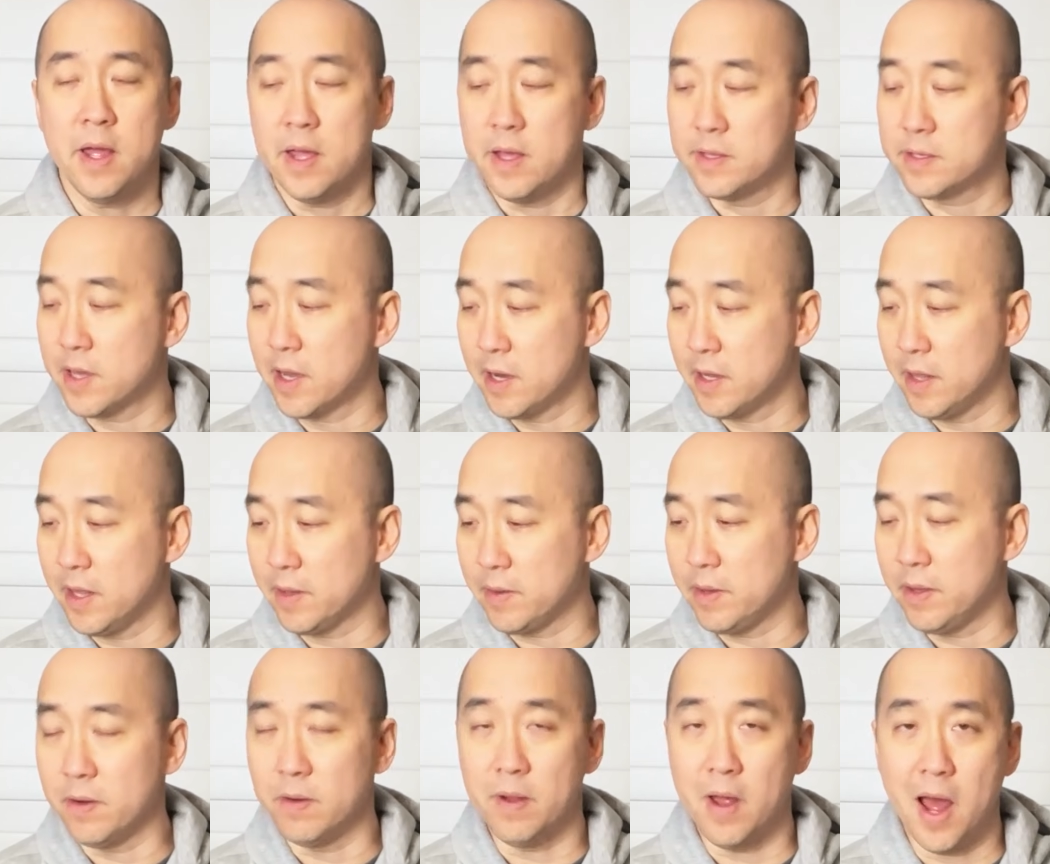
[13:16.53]
It's kind of like,
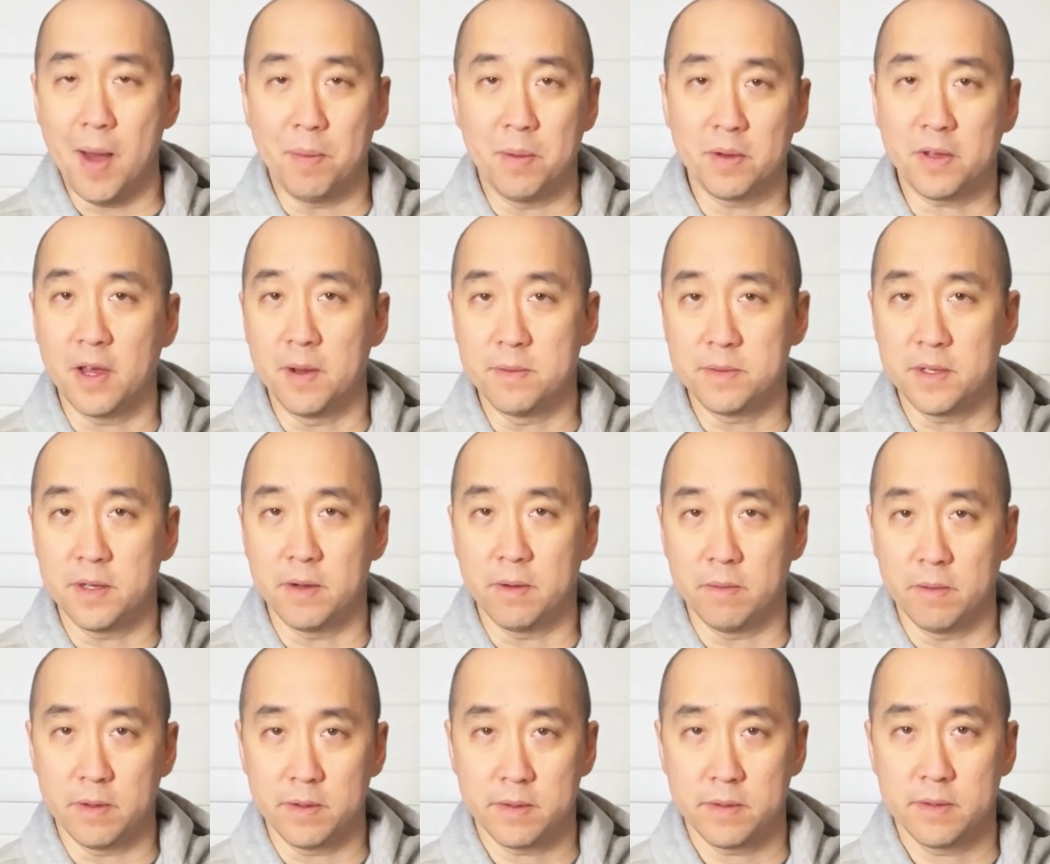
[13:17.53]
you know, Apple comes out
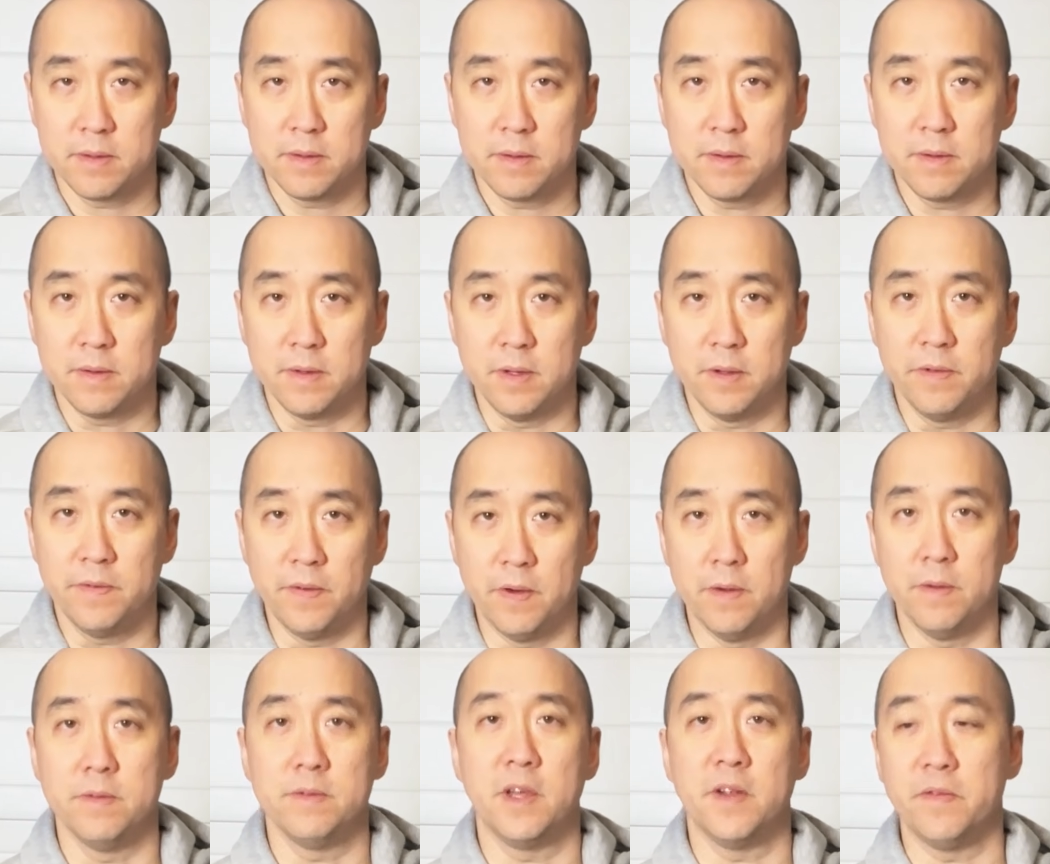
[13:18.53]
with new
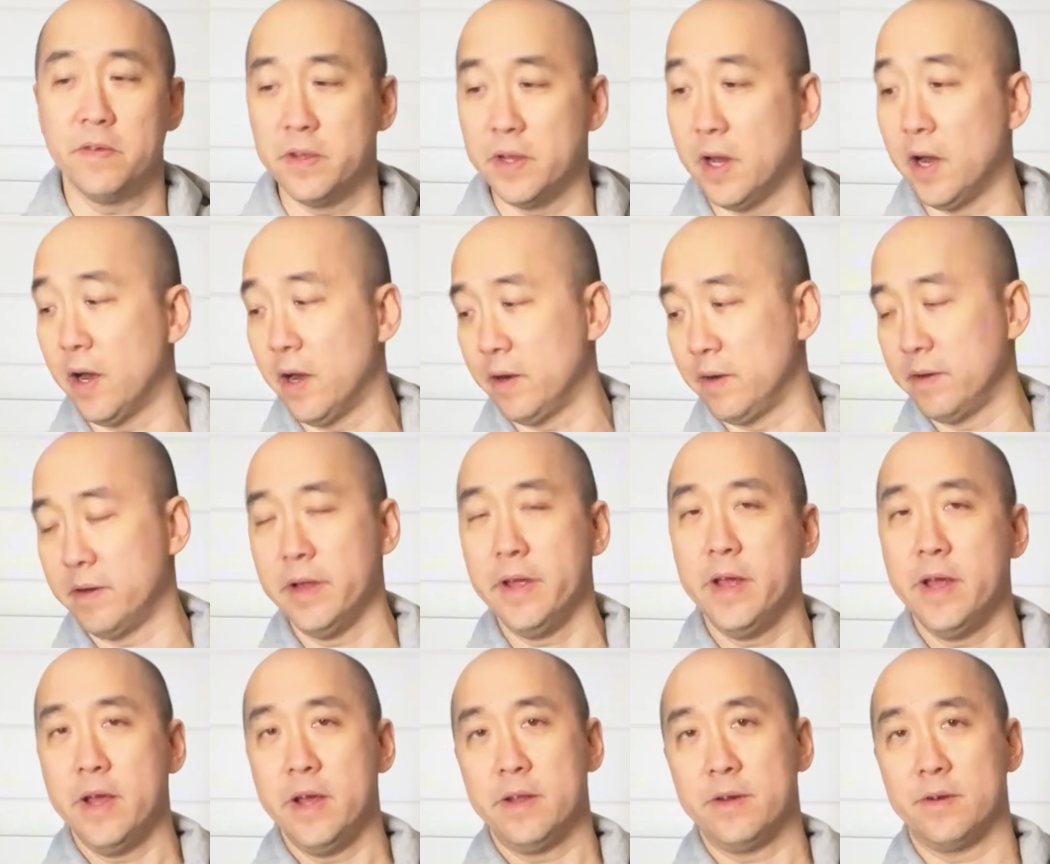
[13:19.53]
phones every year and
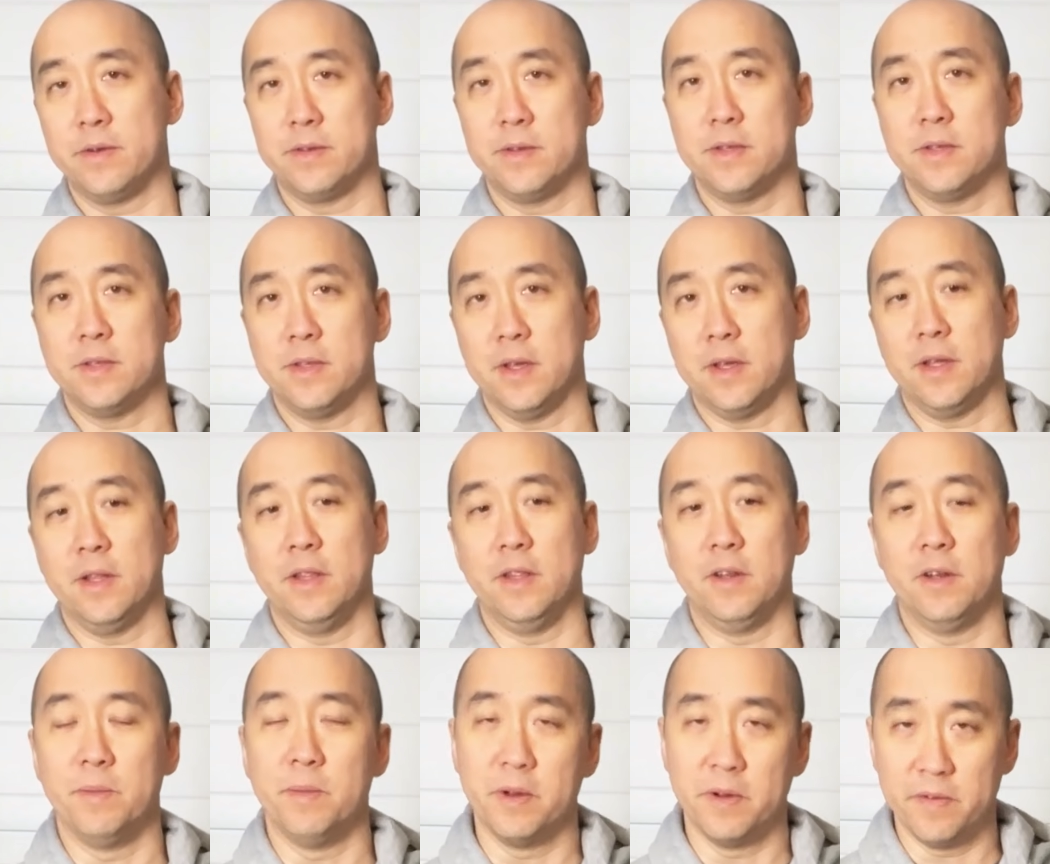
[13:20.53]
there's just like a
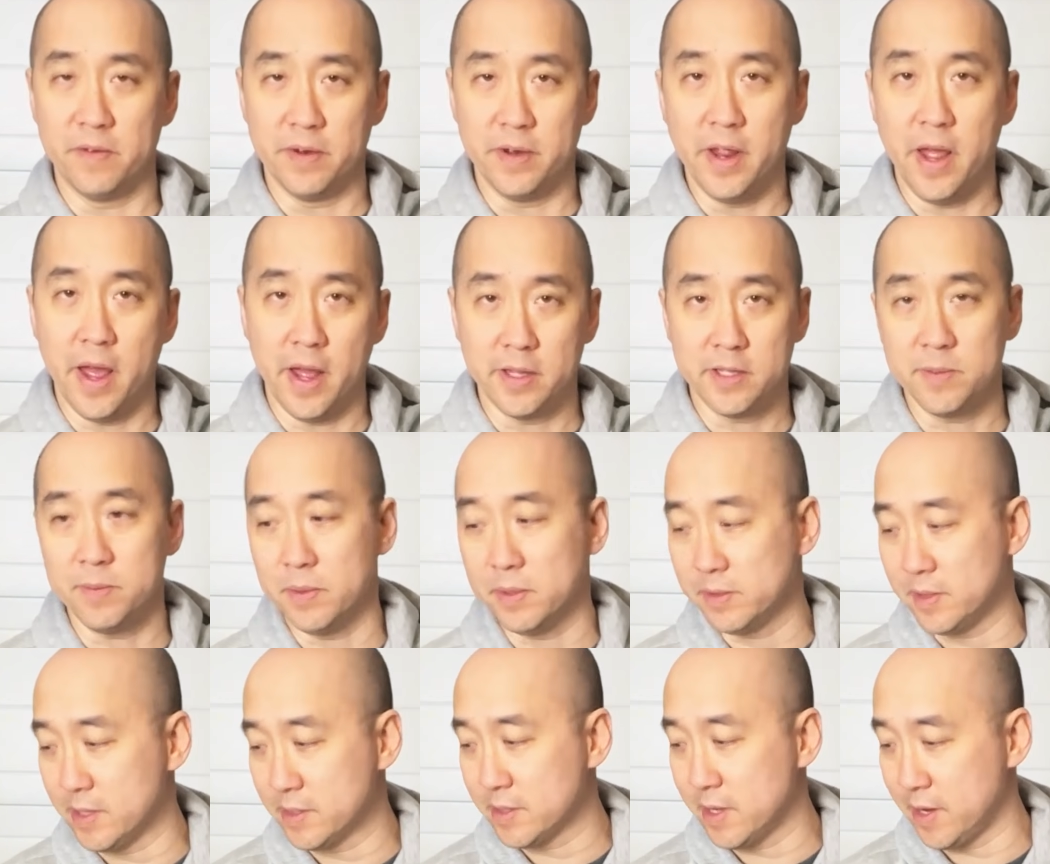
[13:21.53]
little bit of an enhancement.
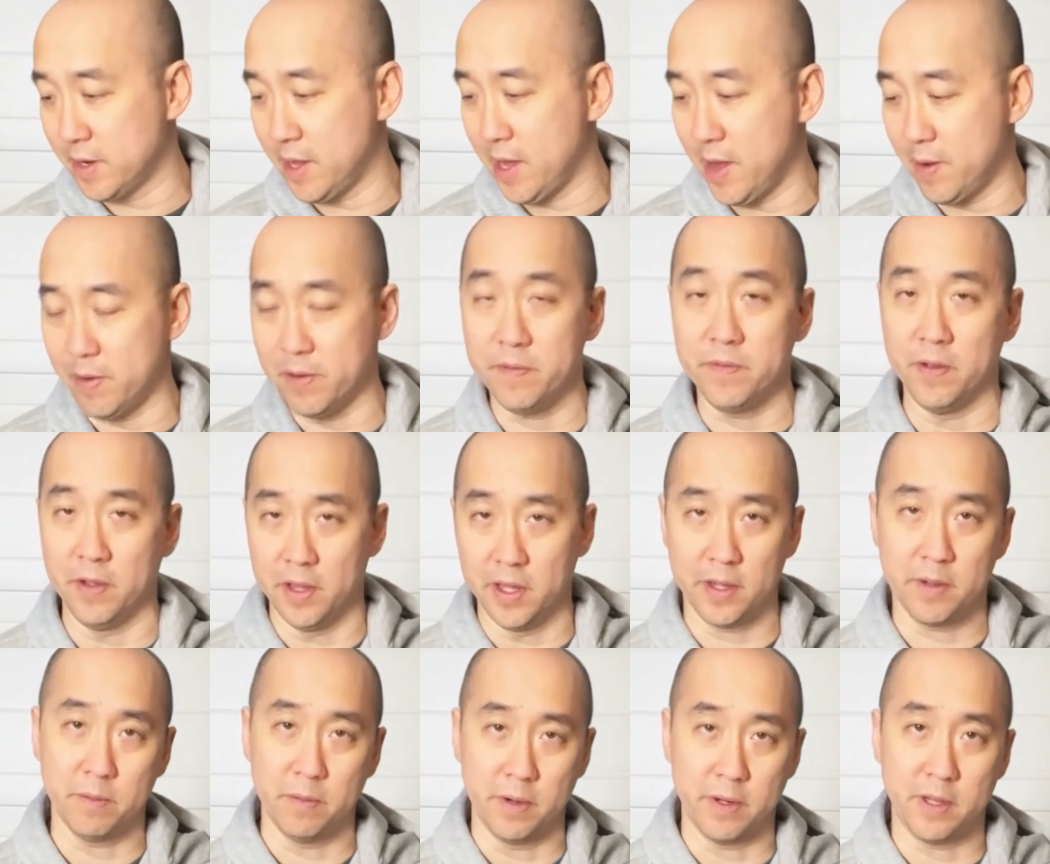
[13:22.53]
That's kind of how I feel
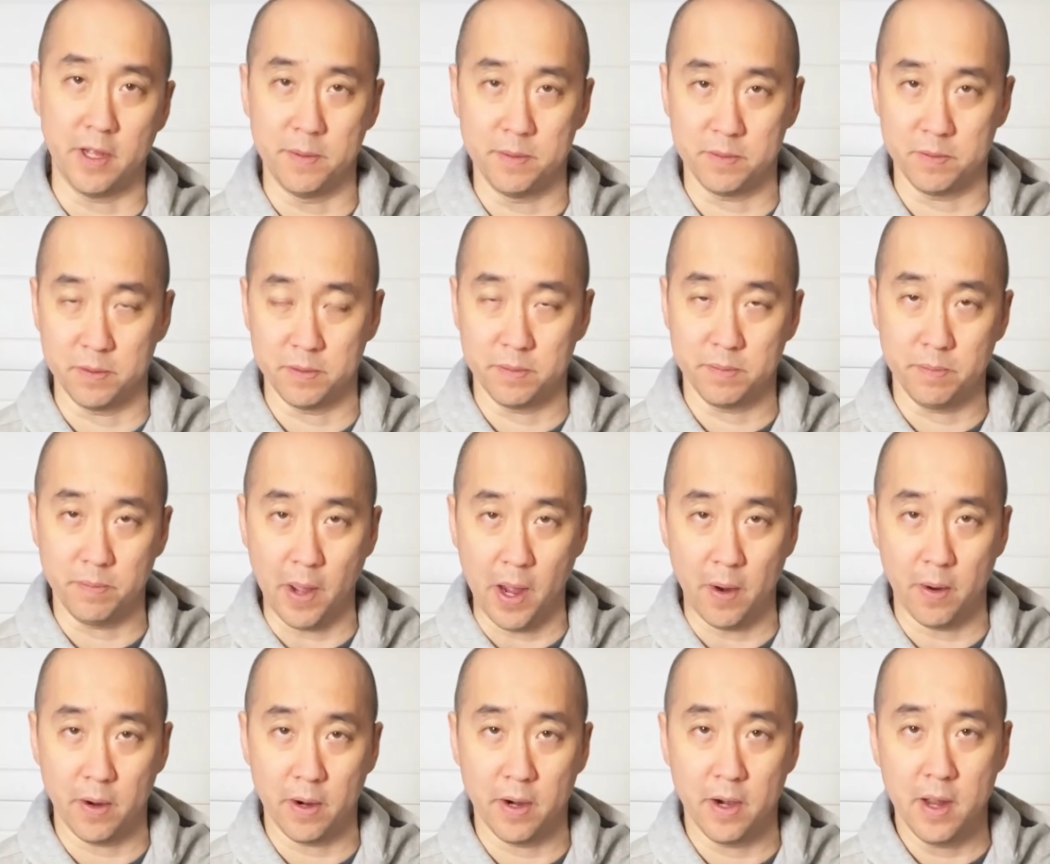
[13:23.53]
like when it comes with
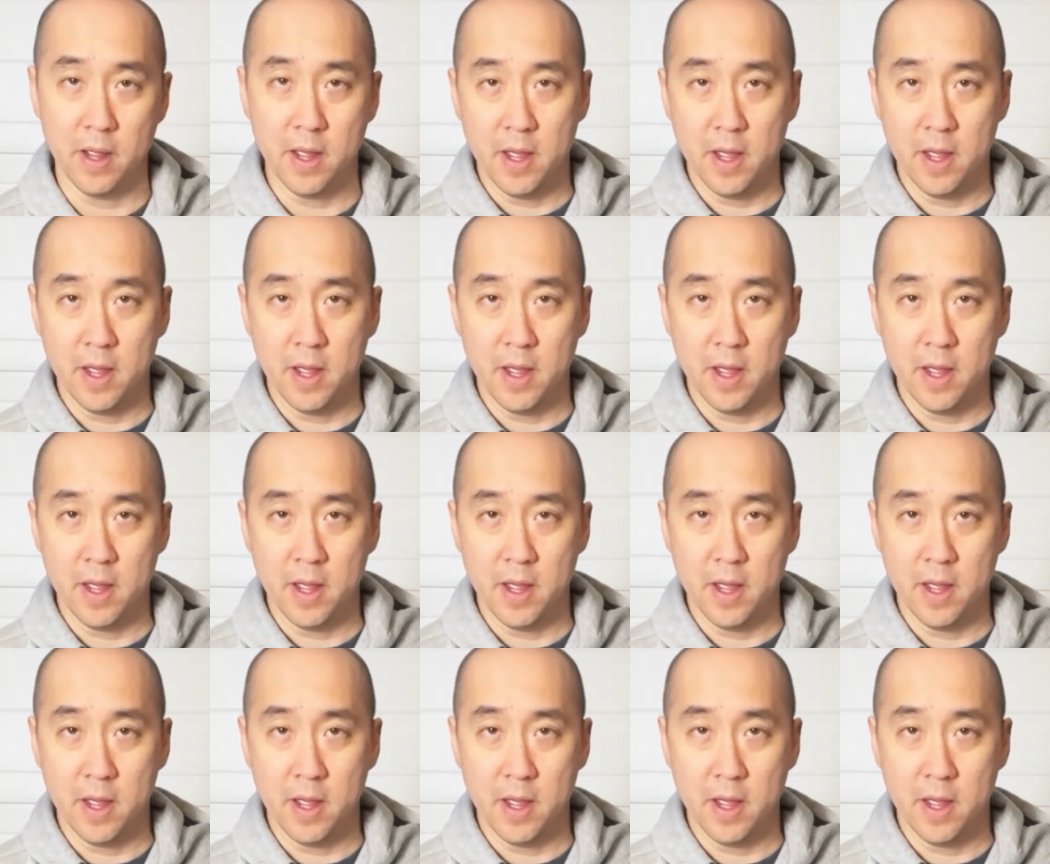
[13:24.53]
Bauer.